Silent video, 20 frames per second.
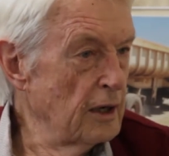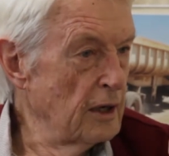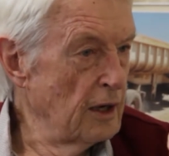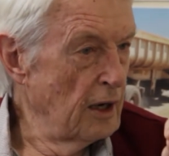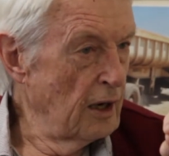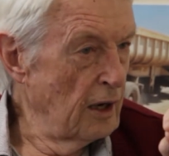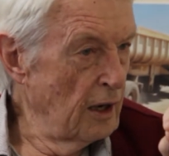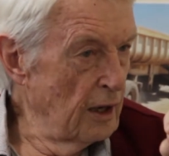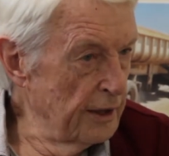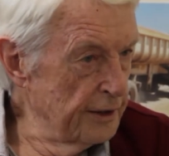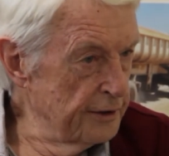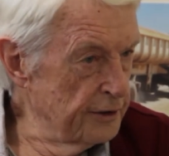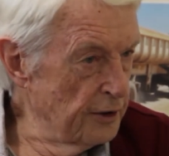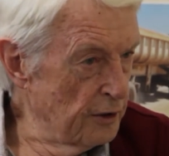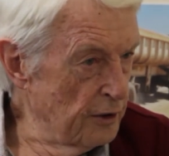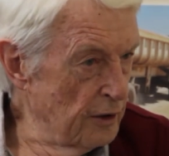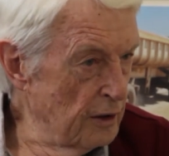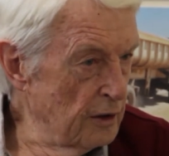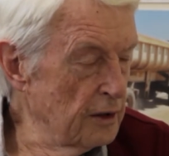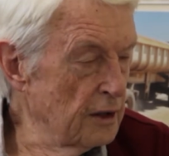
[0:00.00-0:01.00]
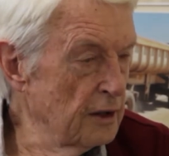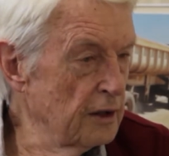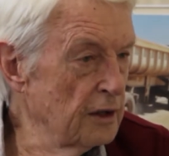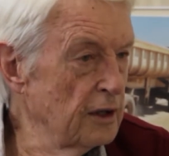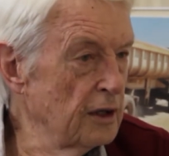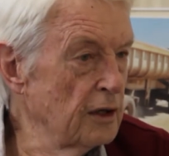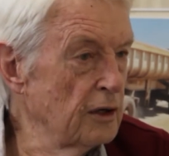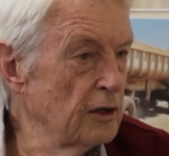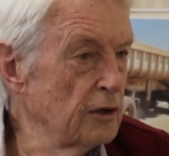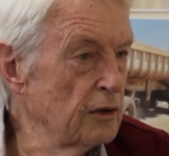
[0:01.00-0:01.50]
hard rock
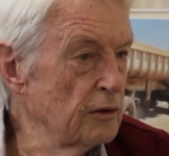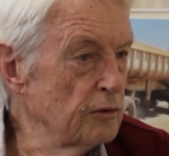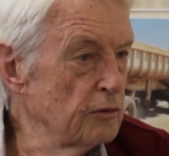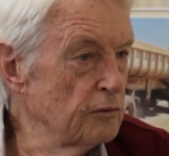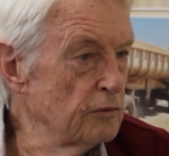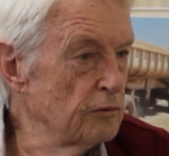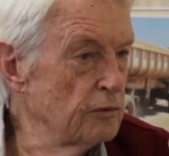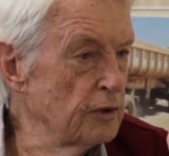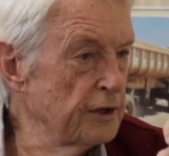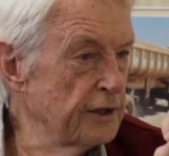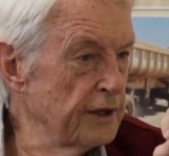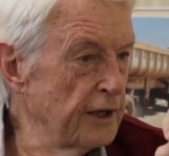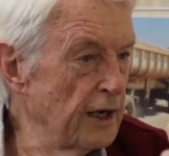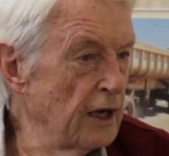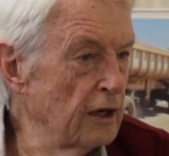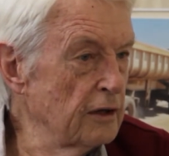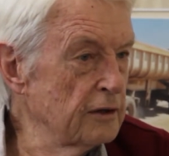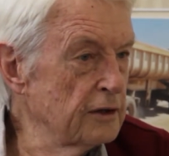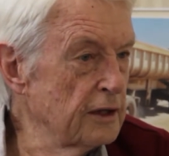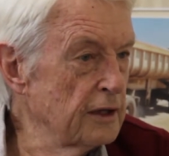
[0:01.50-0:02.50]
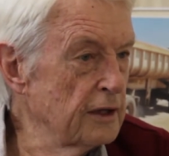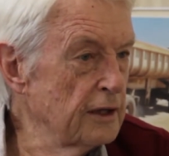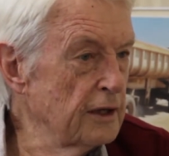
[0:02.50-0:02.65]
without